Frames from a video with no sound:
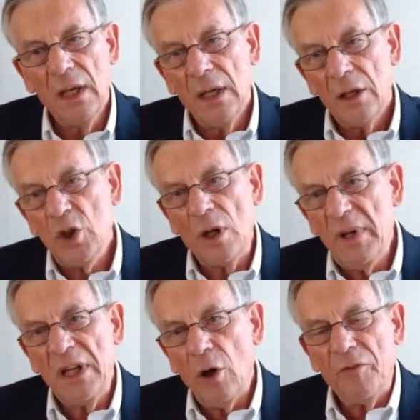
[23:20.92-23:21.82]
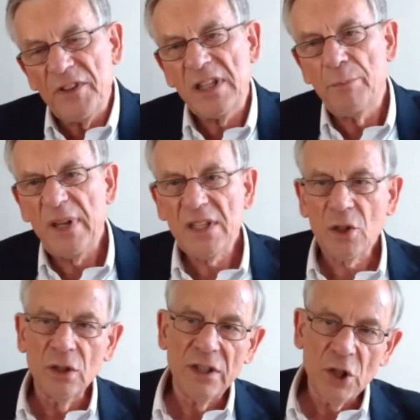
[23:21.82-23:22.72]
Germany offers the best
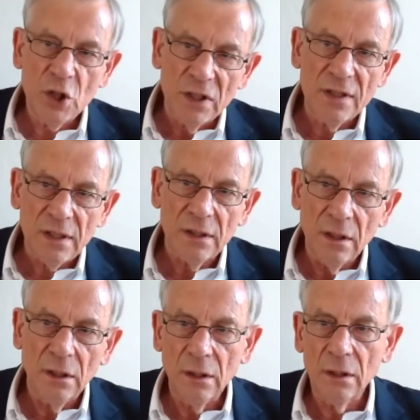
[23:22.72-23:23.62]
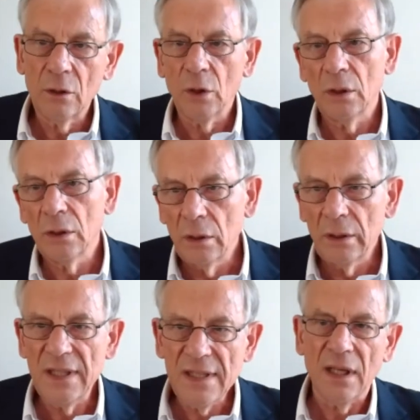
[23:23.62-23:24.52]
conditions to
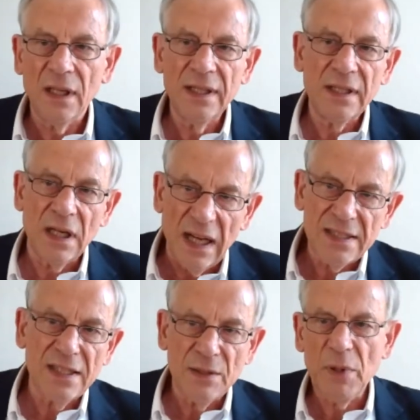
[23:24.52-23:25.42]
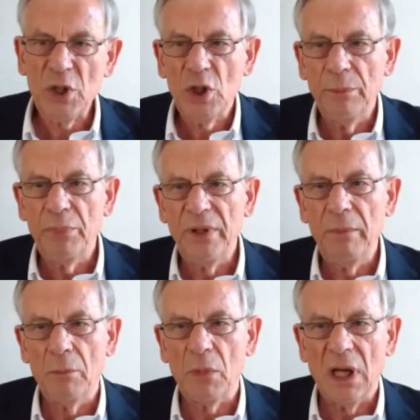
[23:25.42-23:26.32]
design cars, especially
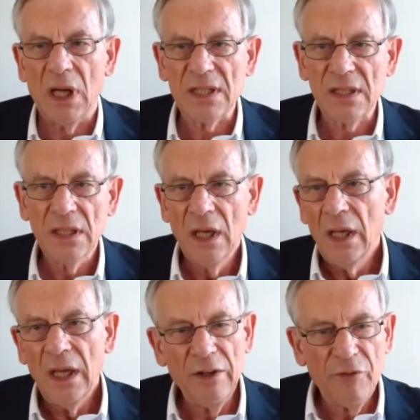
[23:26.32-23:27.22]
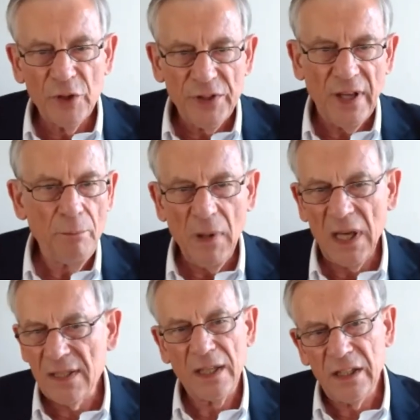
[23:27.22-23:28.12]
premium cars. And for some
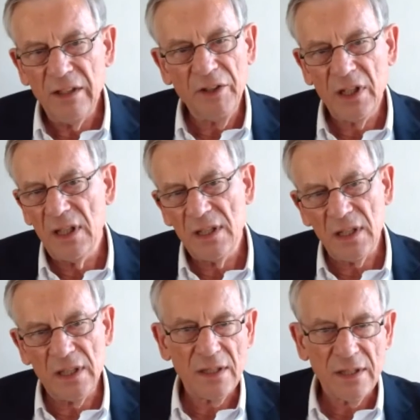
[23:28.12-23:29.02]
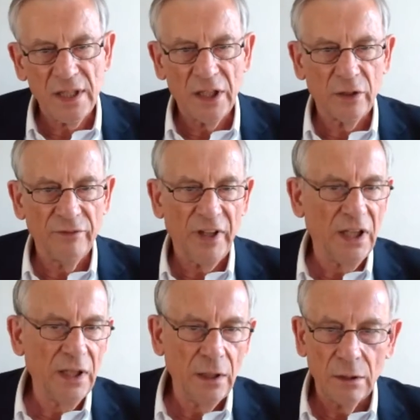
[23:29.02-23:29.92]
other activities, it's a Silicon
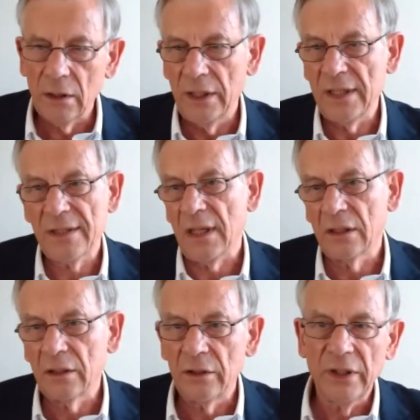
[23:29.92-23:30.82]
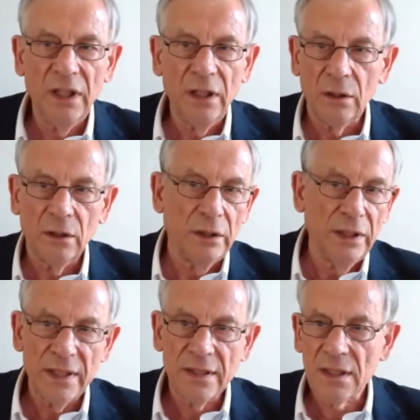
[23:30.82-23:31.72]
Valley, or it's Hungary, or
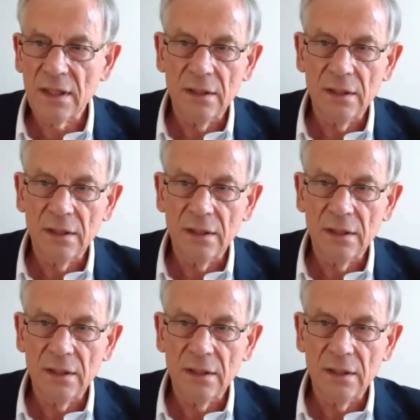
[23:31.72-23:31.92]
it's